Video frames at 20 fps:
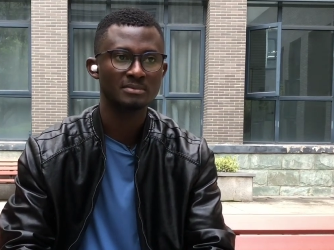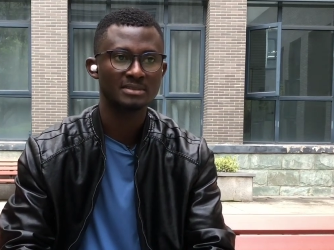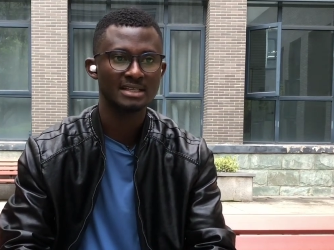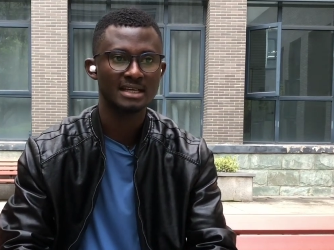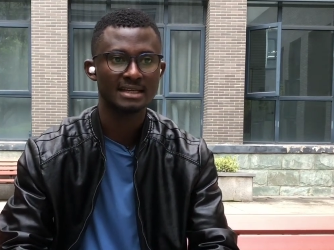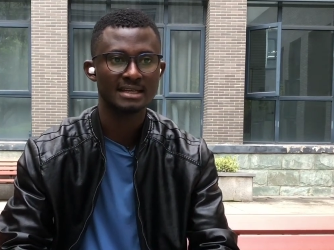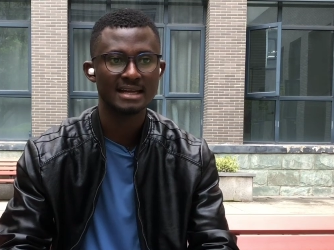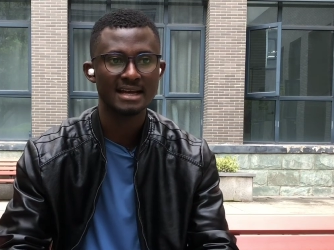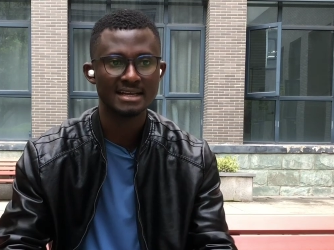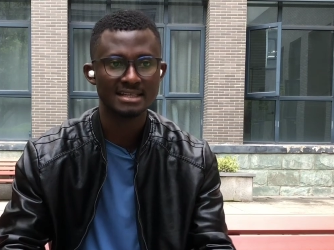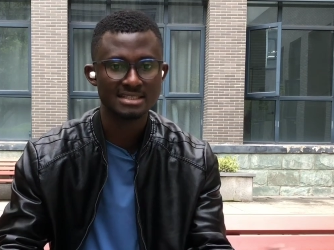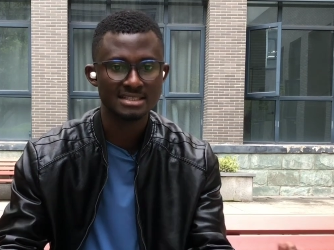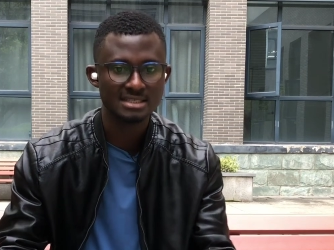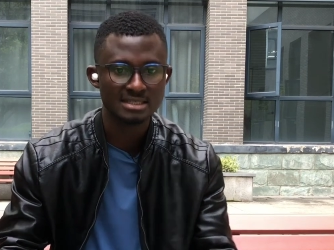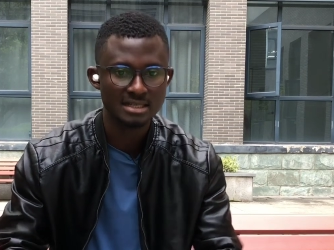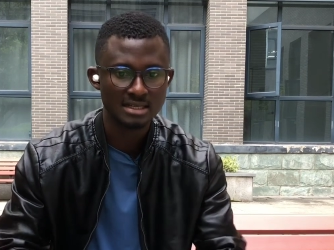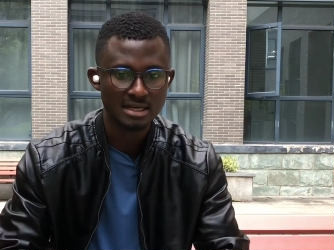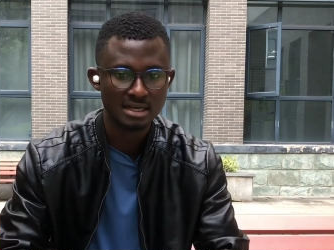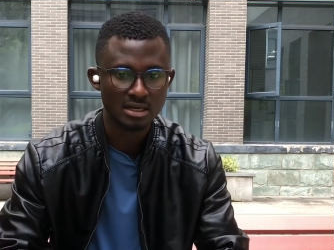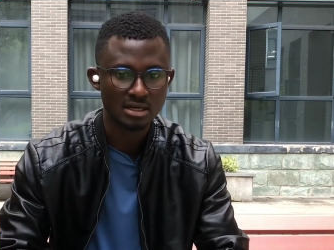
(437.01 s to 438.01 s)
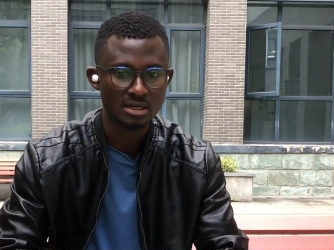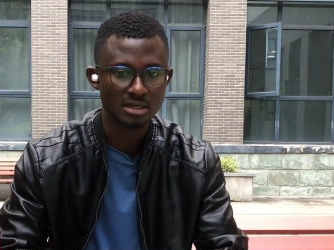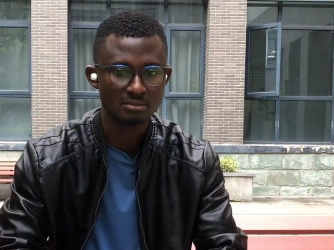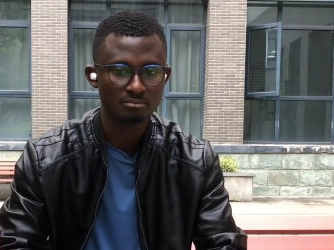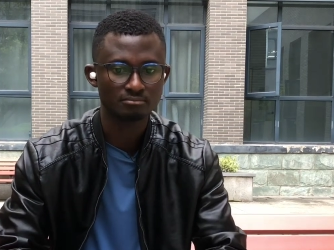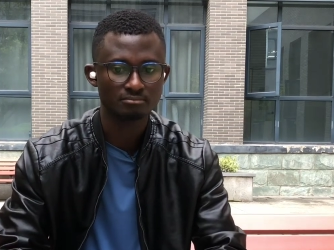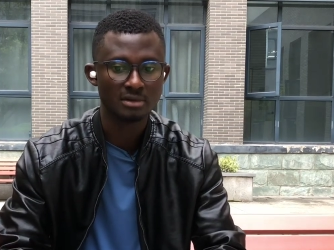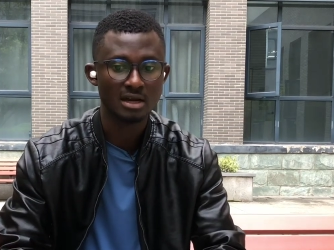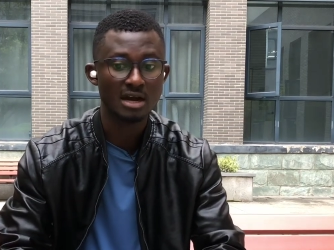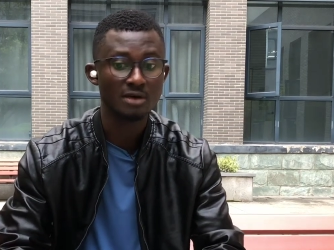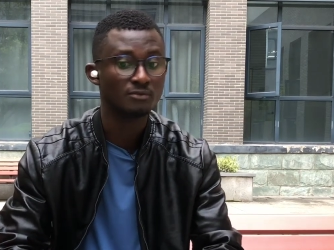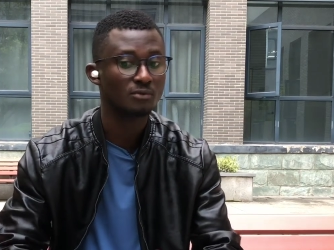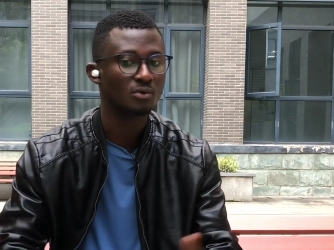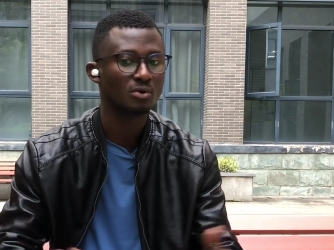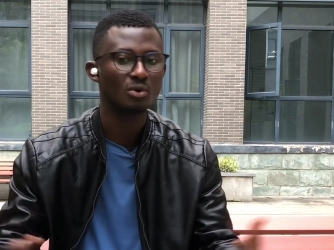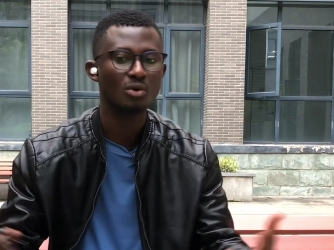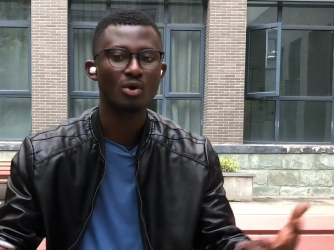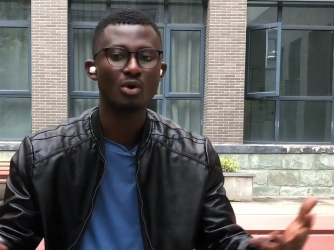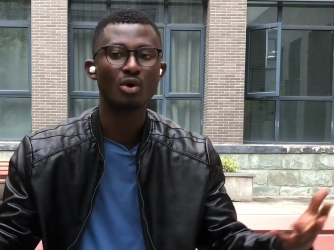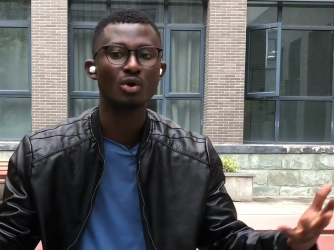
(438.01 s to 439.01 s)
their diets have
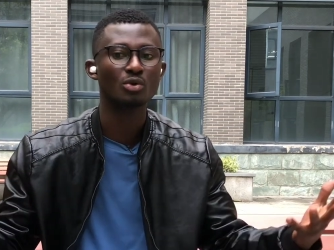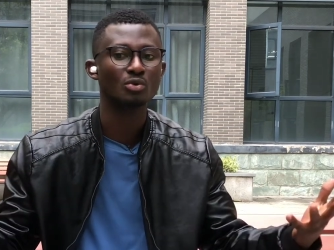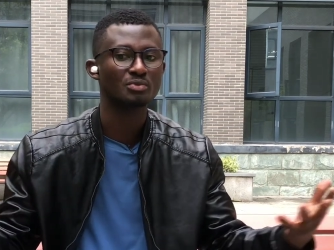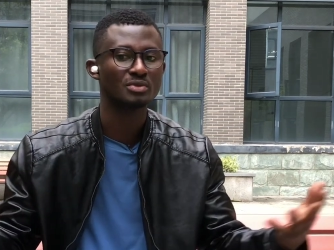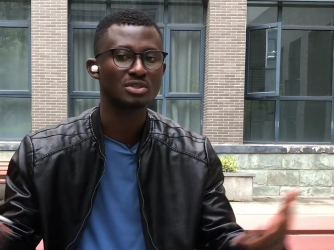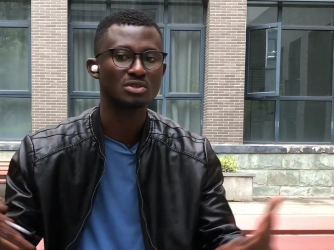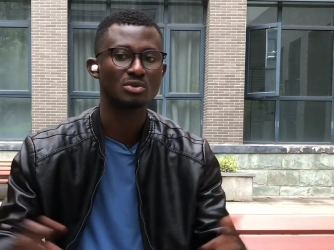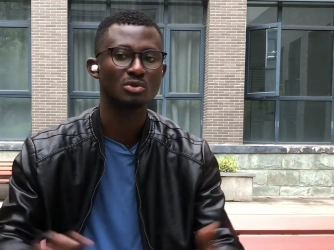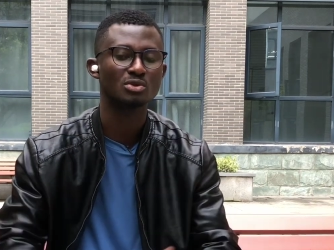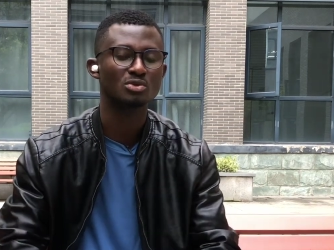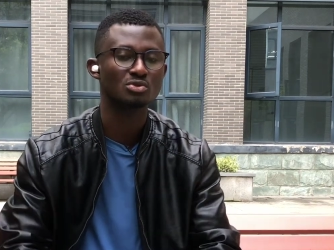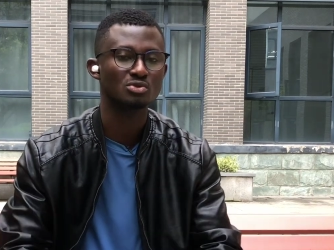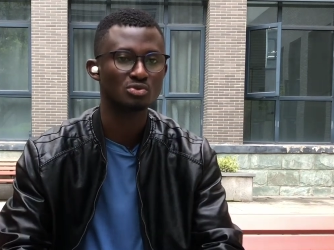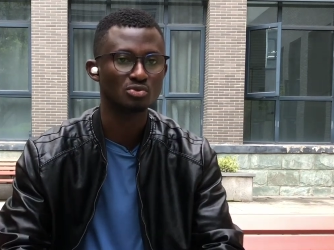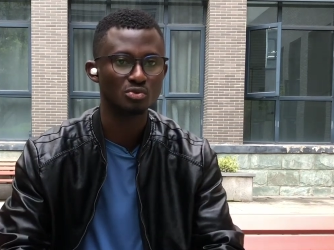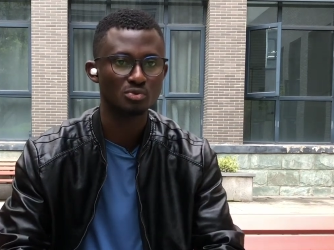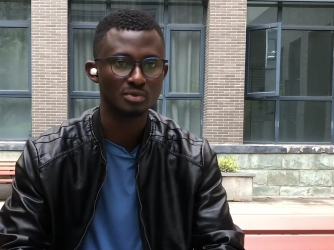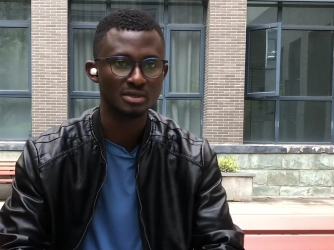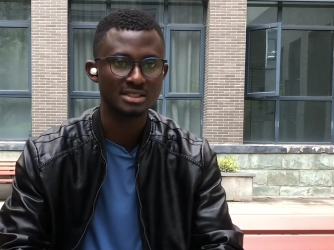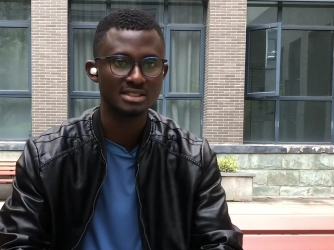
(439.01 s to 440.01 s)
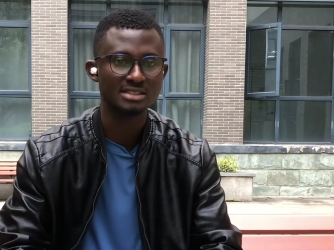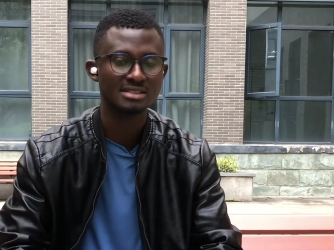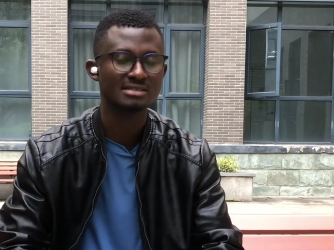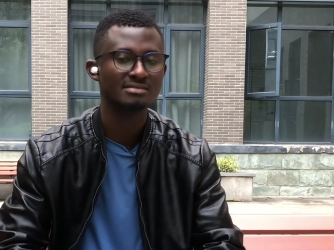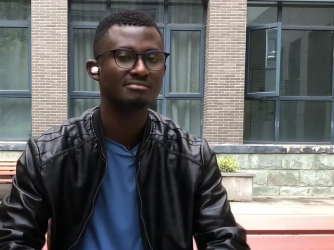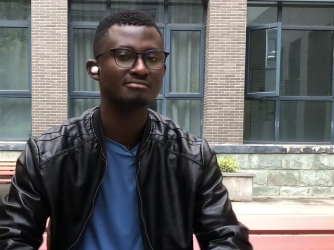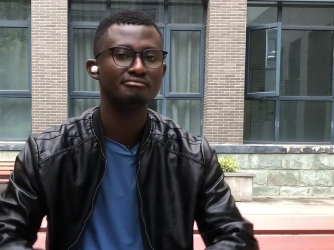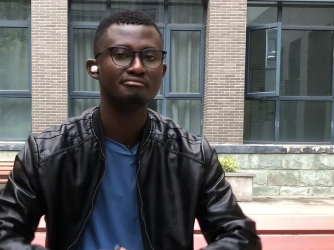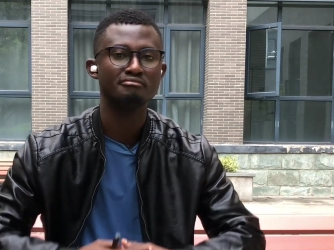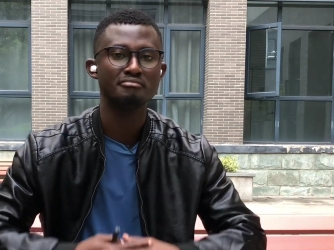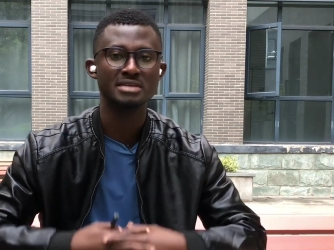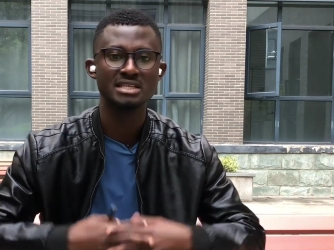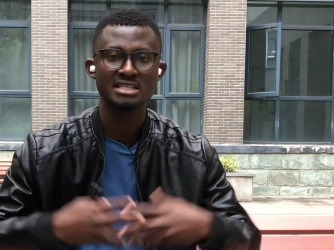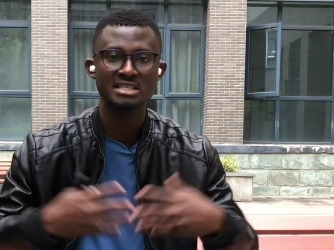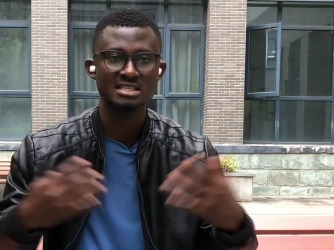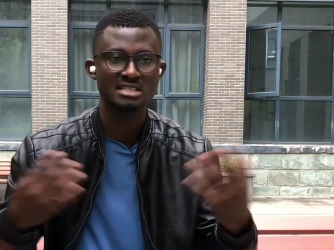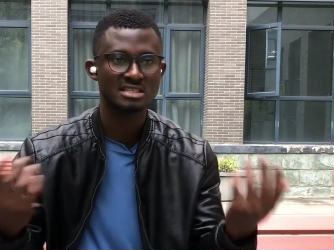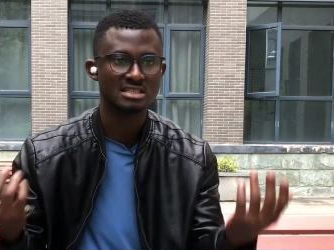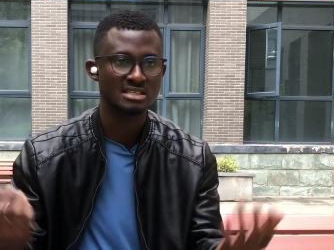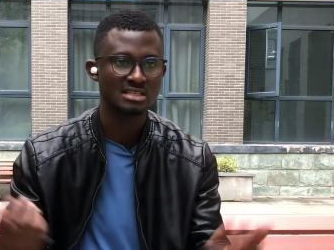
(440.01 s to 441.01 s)
always got to do with
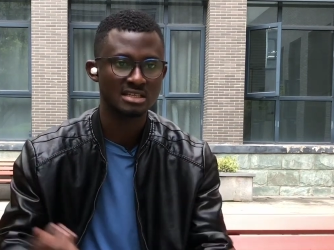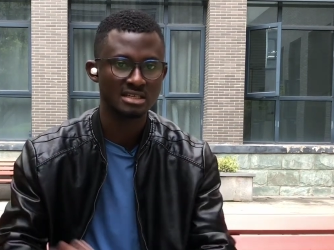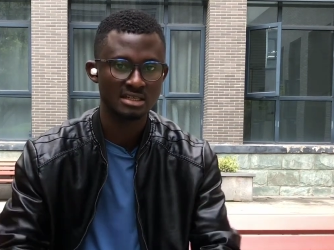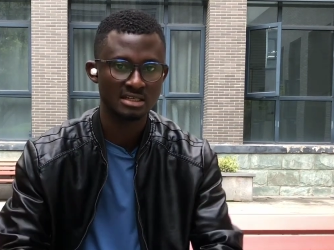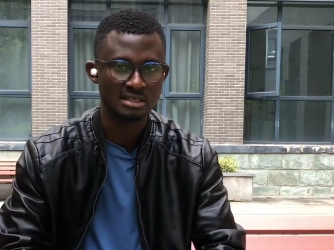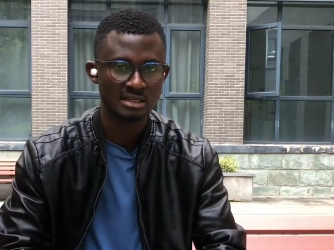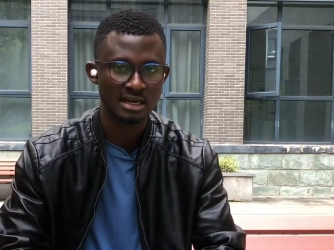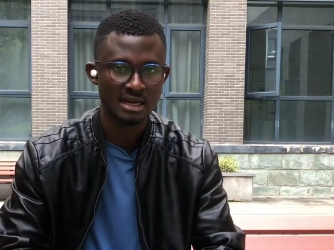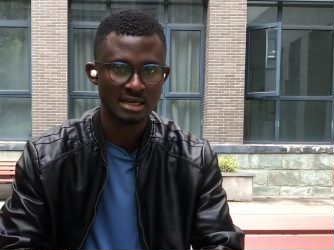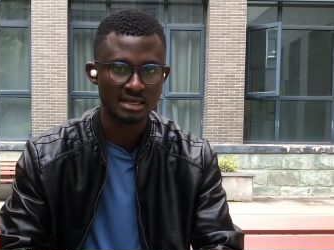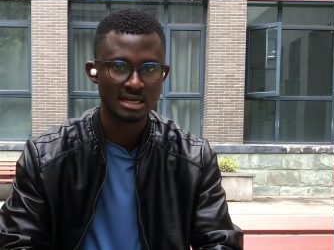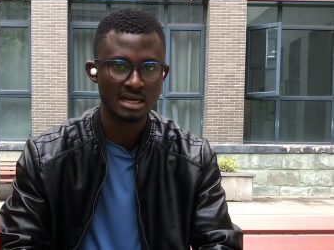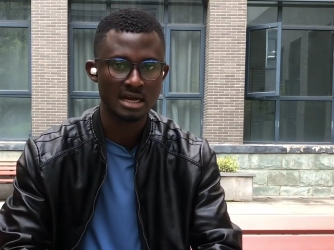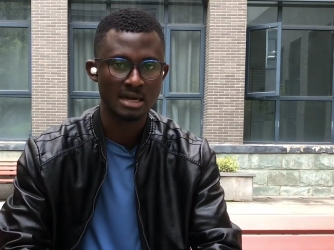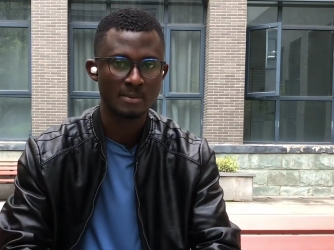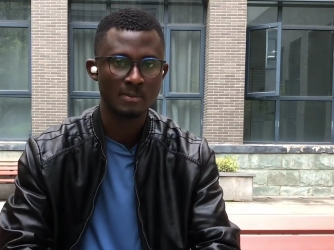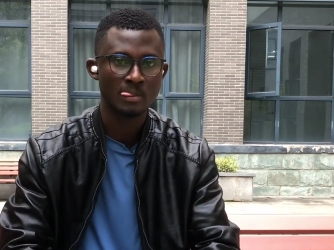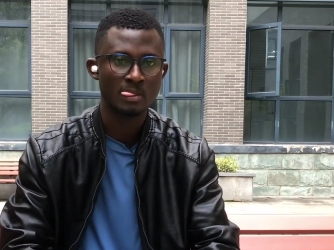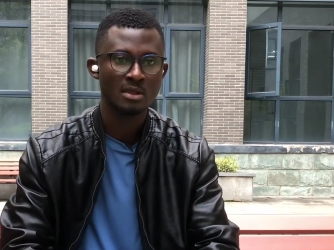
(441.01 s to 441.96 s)
meat and other